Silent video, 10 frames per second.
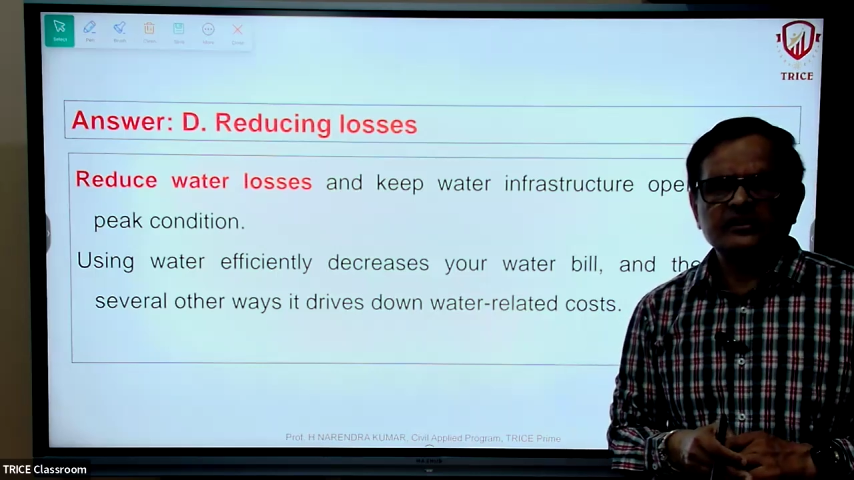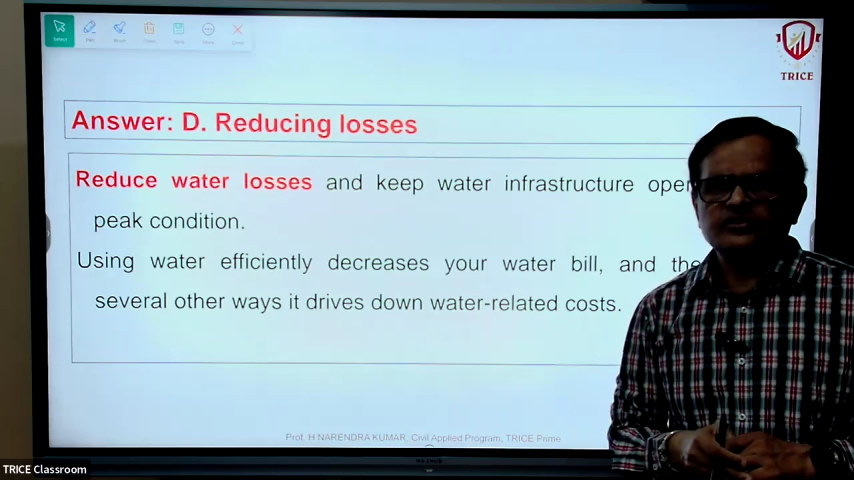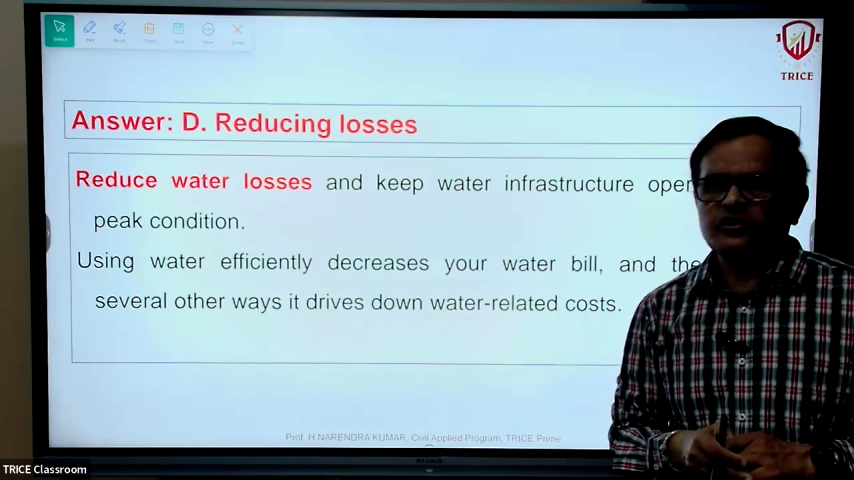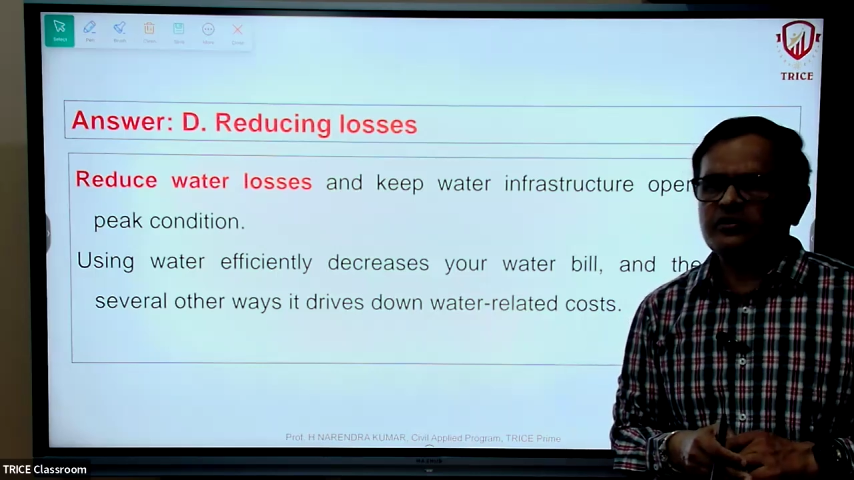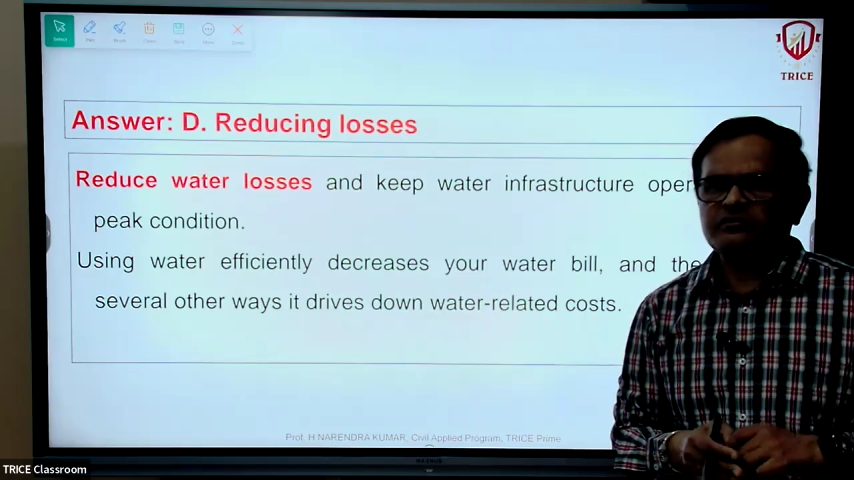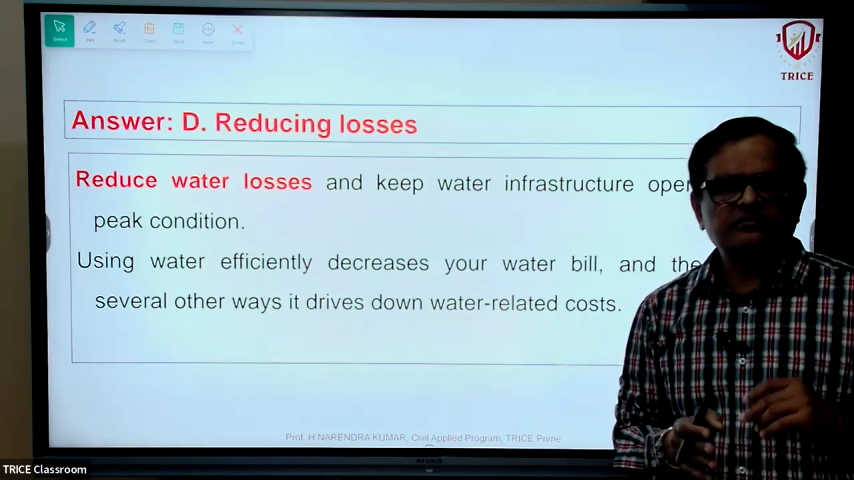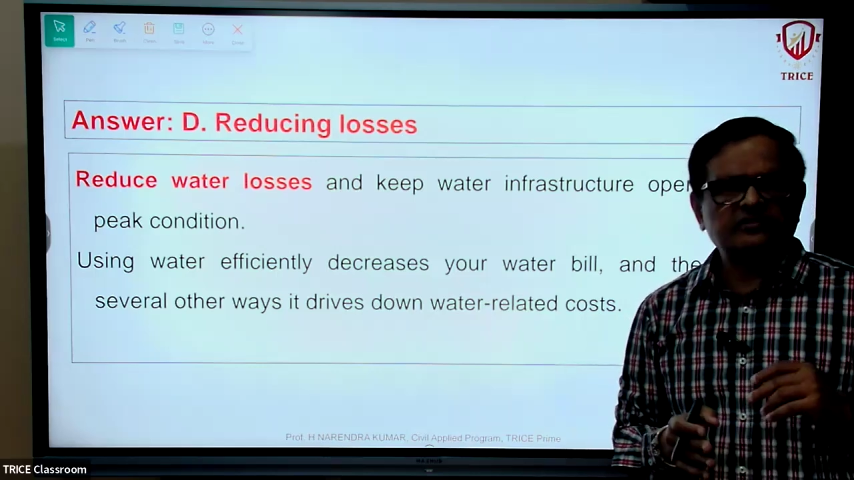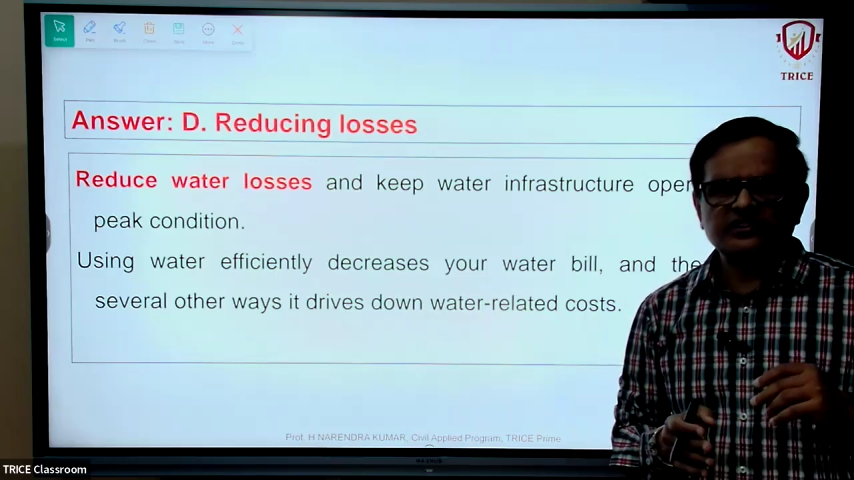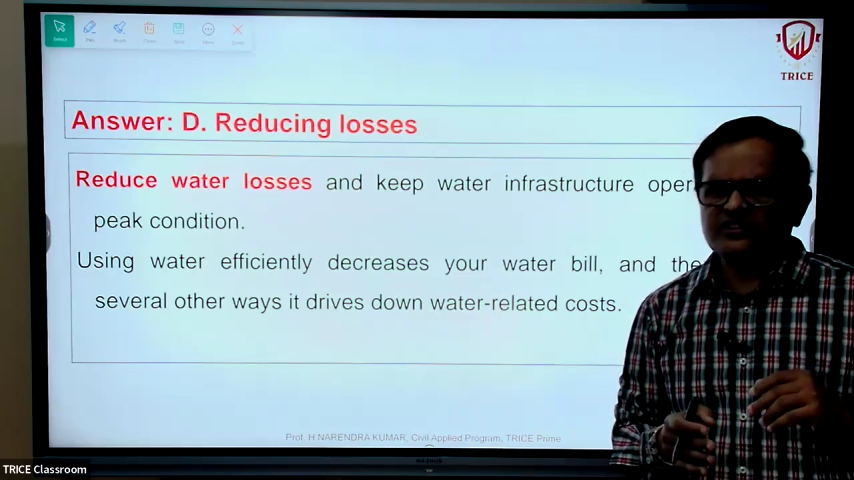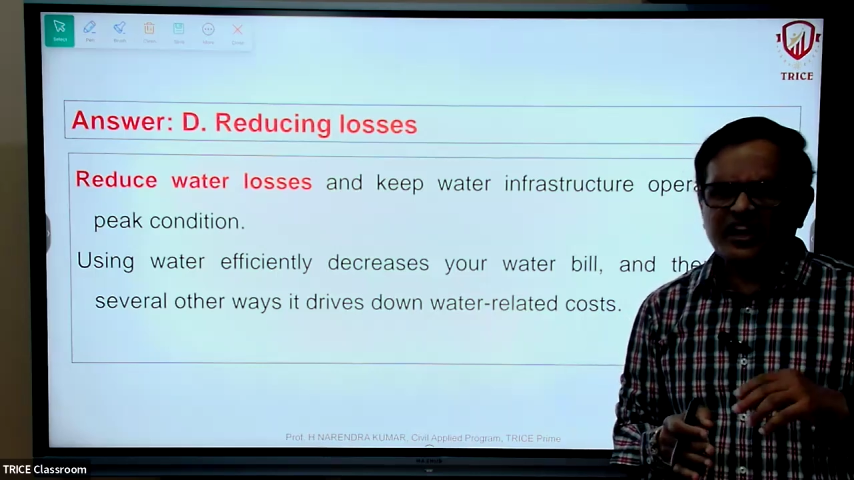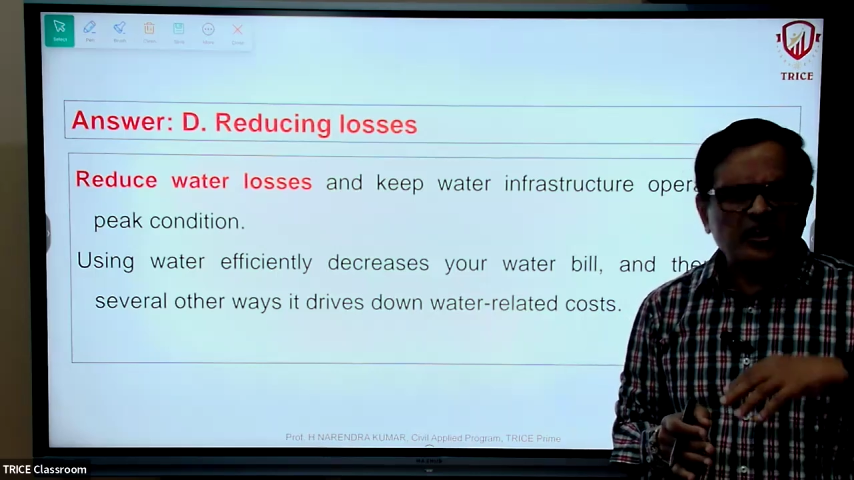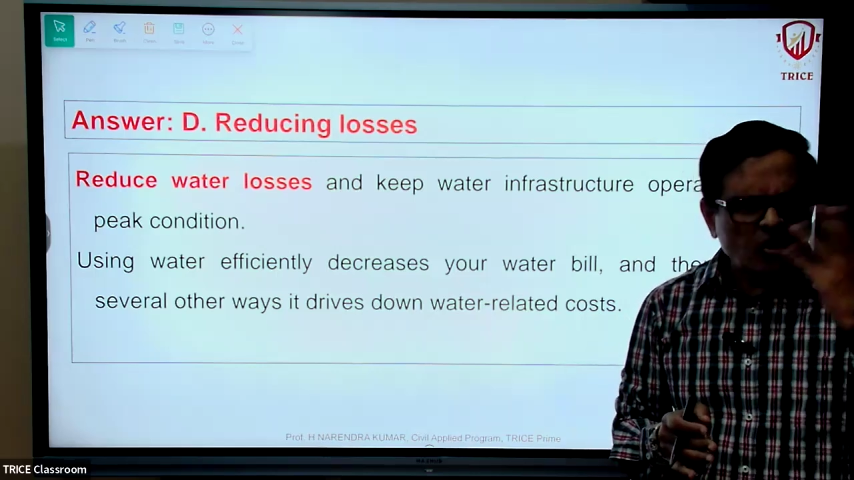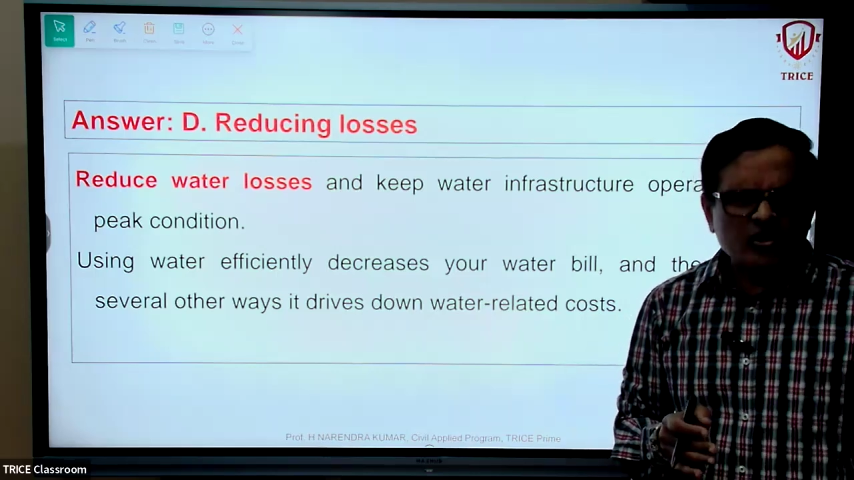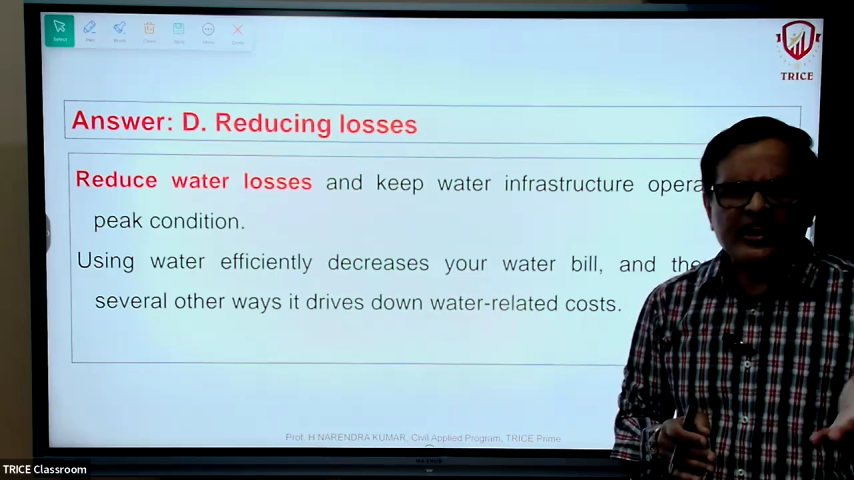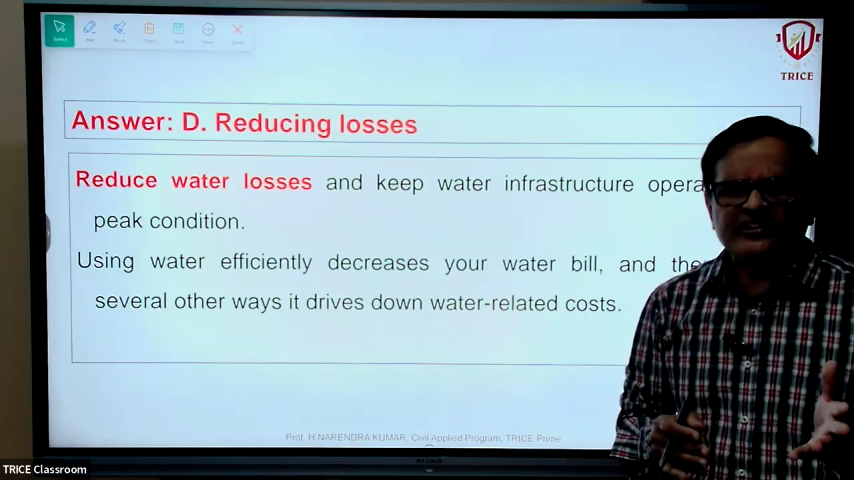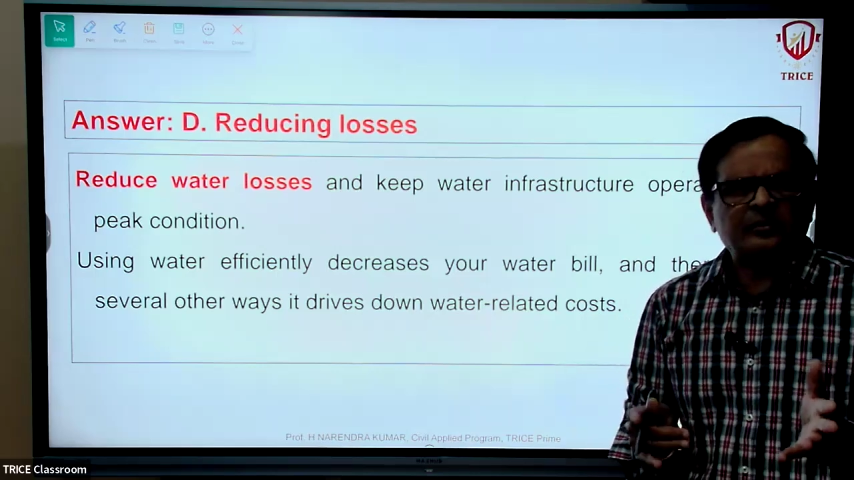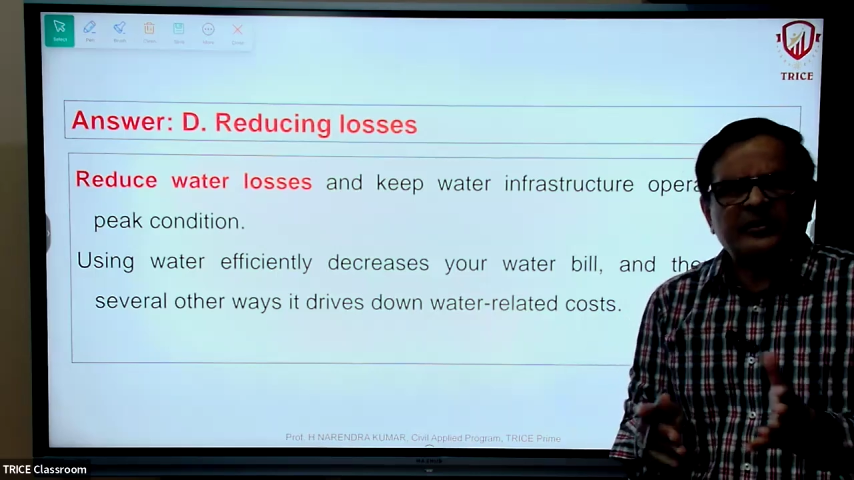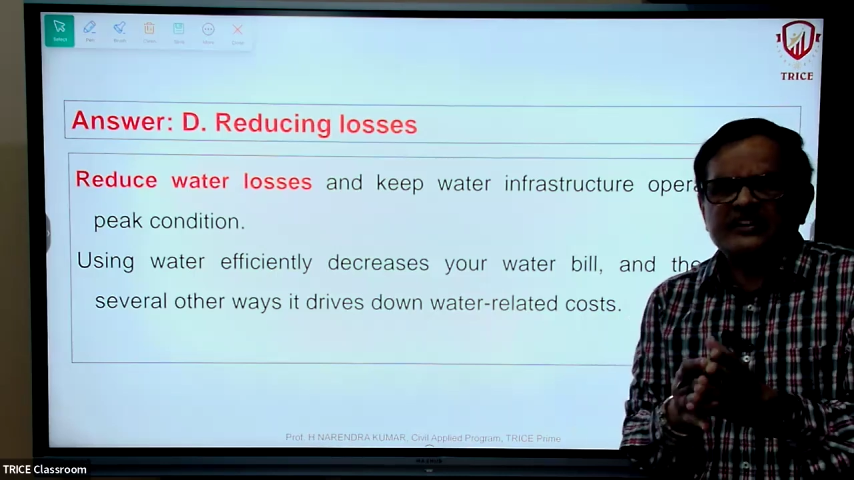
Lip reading: So they don't know actually,